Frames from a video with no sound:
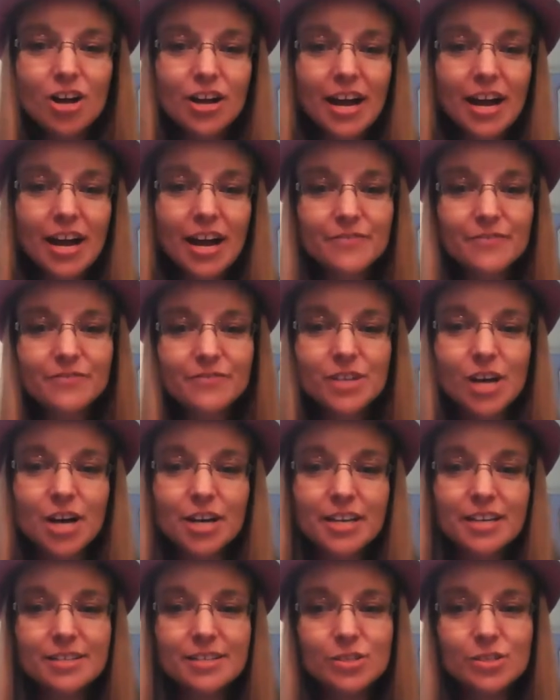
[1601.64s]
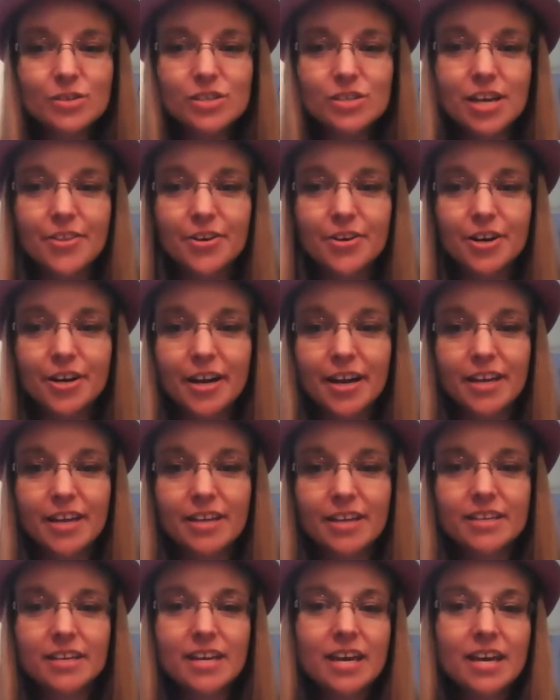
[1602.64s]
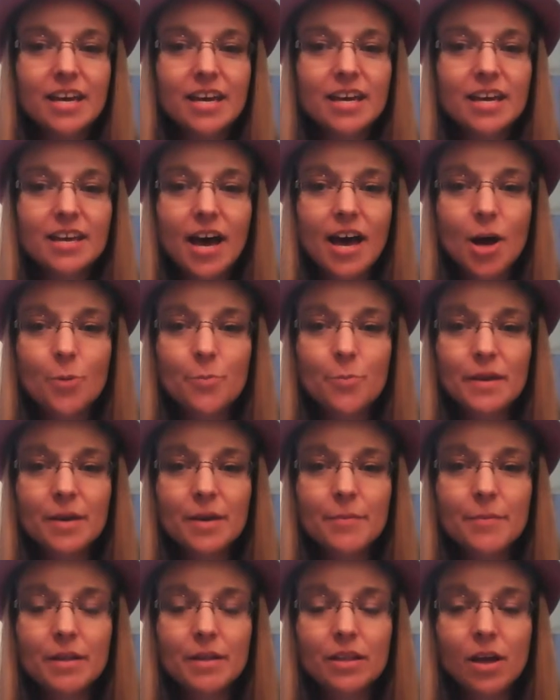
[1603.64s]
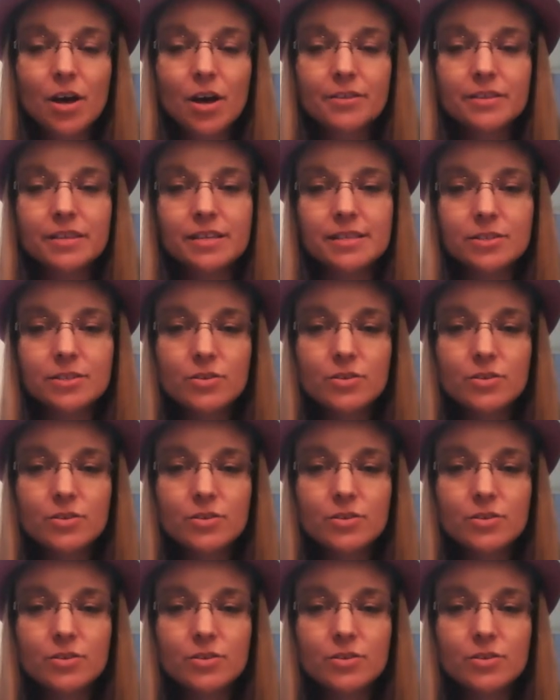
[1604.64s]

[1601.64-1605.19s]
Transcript: kind of talking to each other and helping them along this.